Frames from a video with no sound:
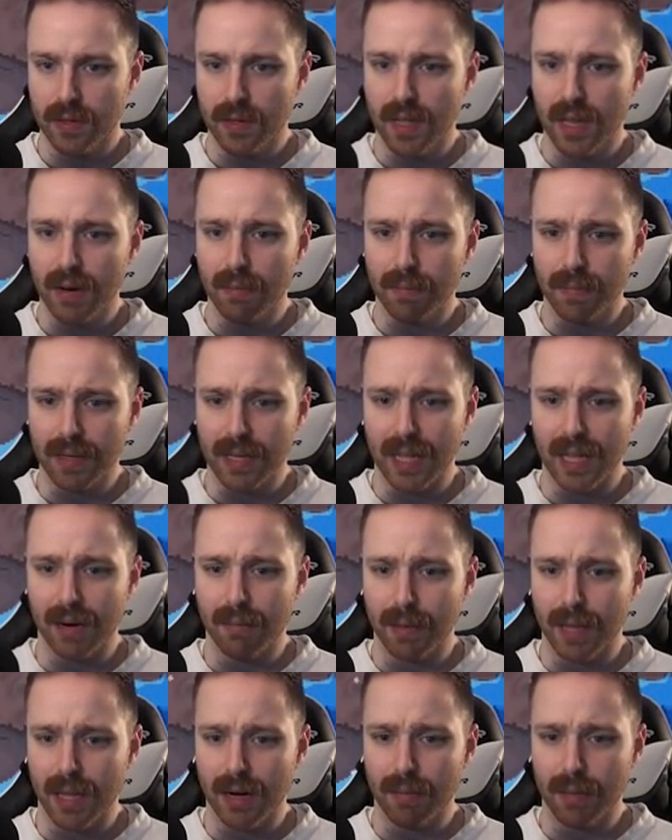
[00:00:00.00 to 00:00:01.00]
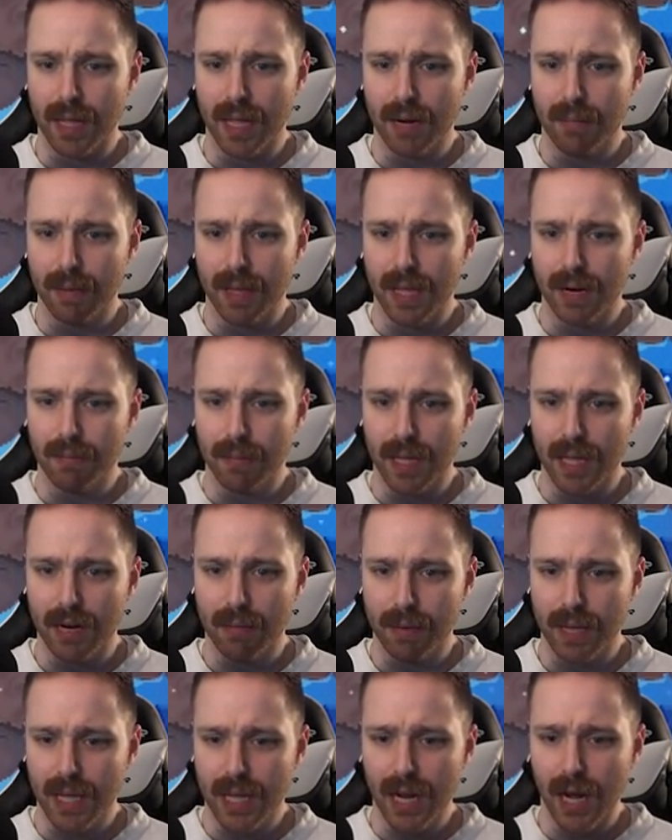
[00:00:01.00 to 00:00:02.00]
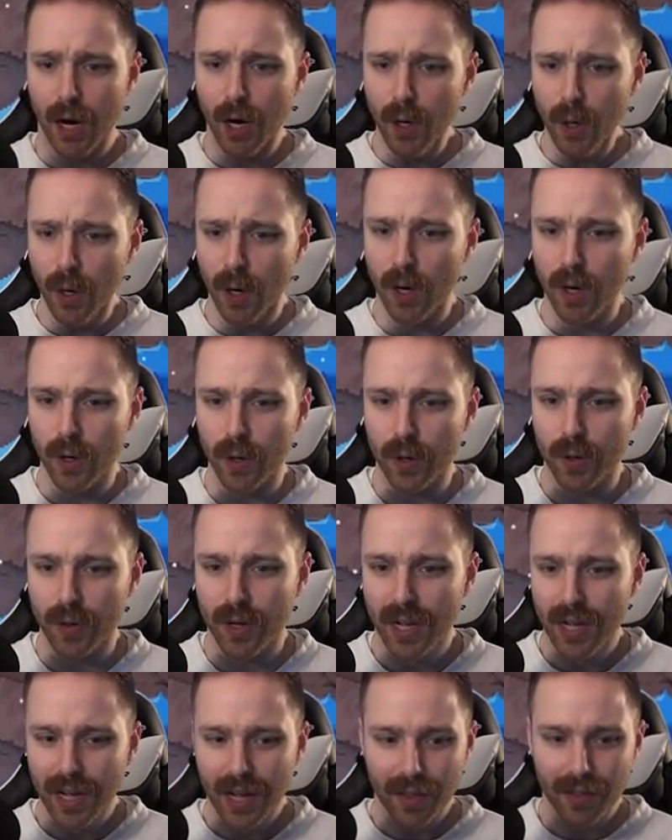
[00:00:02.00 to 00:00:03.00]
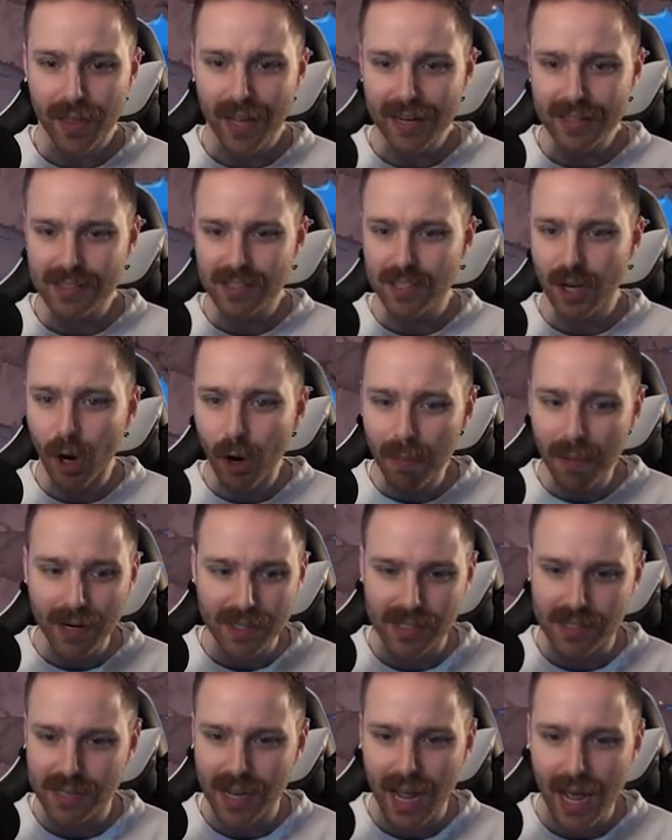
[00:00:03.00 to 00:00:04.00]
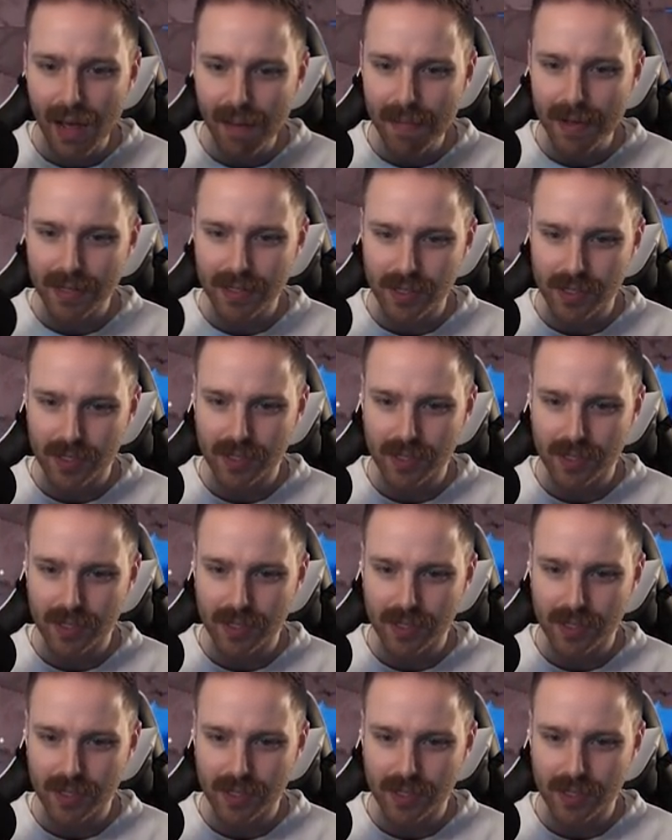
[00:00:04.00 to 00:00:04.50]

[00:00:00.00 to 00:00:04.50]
Get him, get him, get him, get him, get him, get him, get him. Oh, that is so much damage.